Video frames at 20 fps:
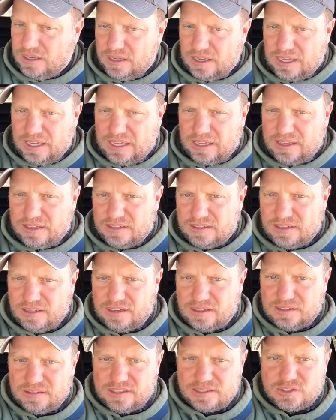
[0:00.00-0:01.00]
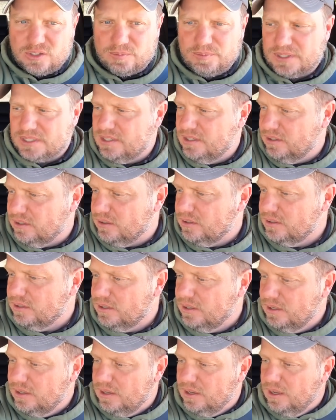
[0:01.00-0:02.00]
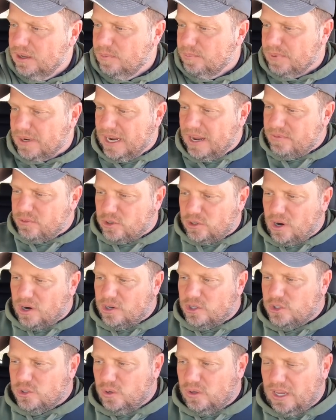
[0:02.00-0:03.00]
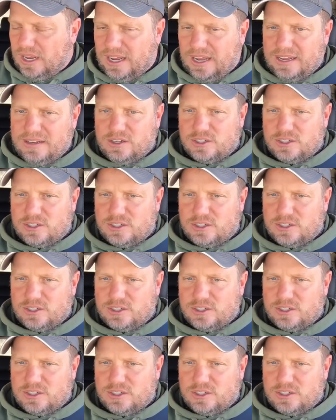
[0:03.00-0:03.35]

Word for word: And uh, let's go up this hill. But I have crawl control on.